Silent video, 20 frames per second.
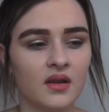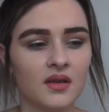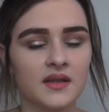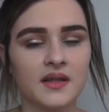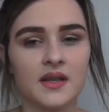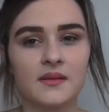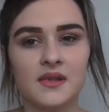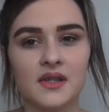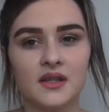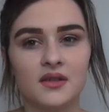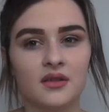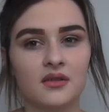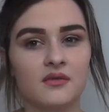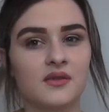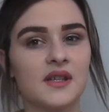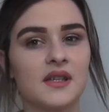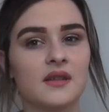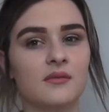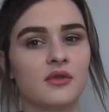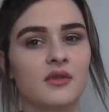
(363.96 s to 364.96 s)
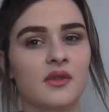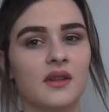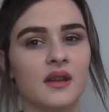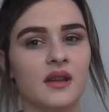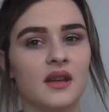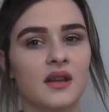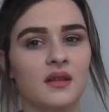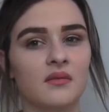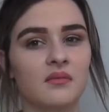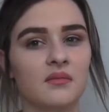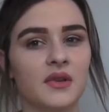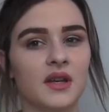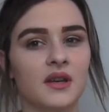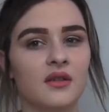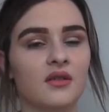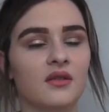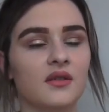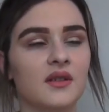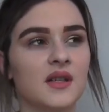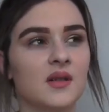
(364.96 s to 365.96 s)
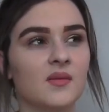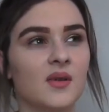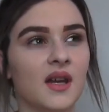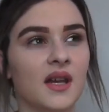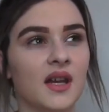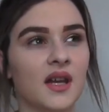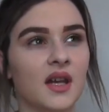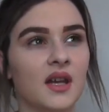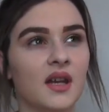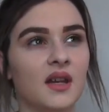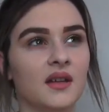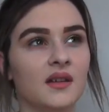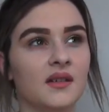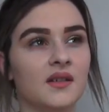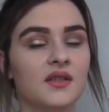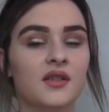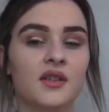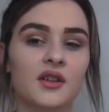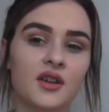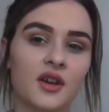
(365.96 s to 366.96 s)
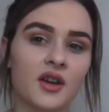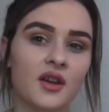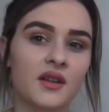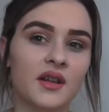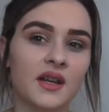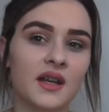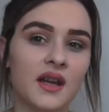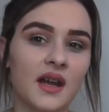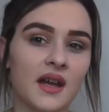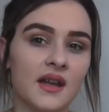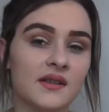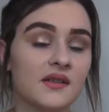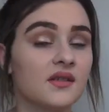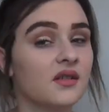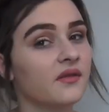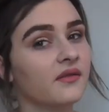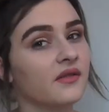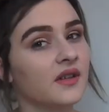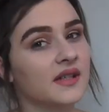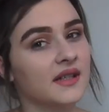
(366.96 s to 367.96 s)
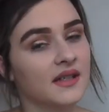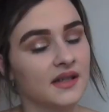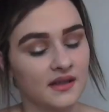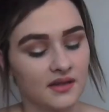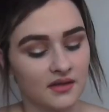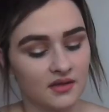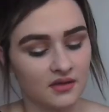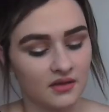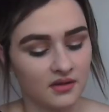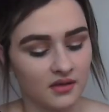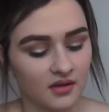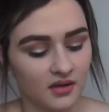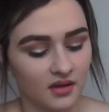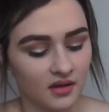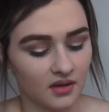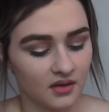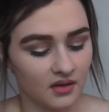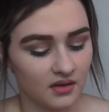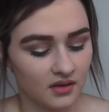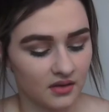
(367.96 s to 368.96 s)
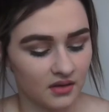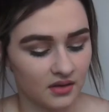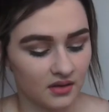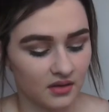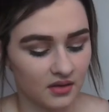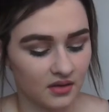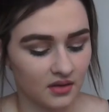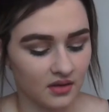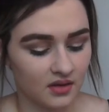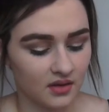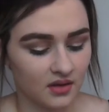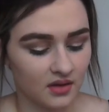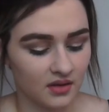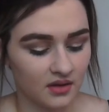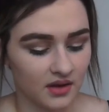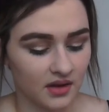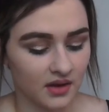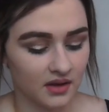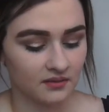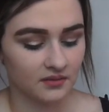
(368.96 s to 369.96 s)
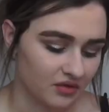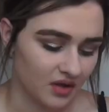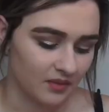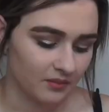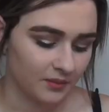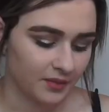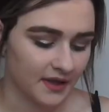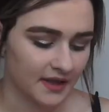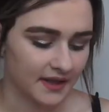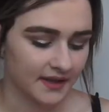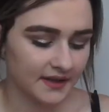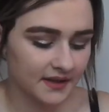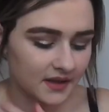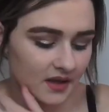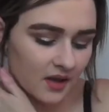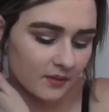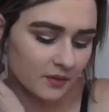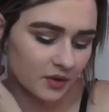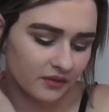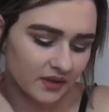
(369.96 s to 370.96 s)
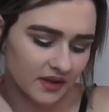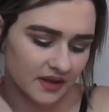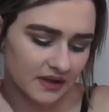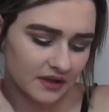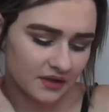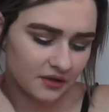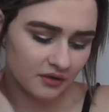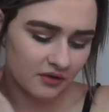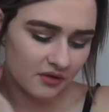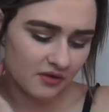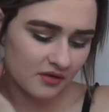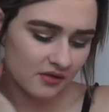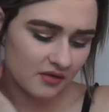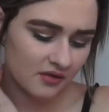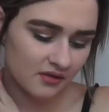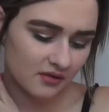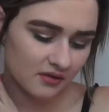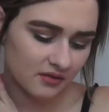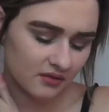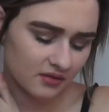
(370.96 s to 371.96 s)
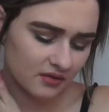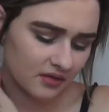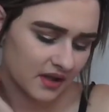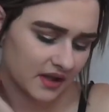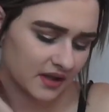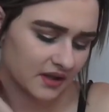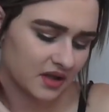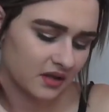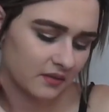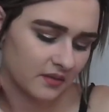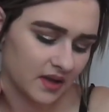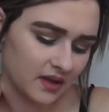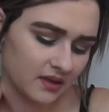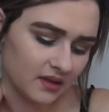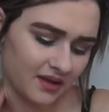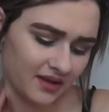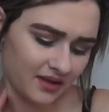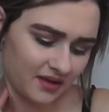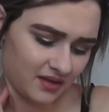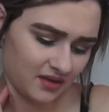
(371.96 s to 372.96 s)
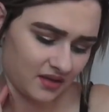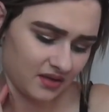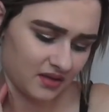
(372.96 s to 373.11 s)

something to do with smoothing because my hair is so curly and so frizzy. So, yeah. Dream place. I'm not really sure. Like, do you mean like?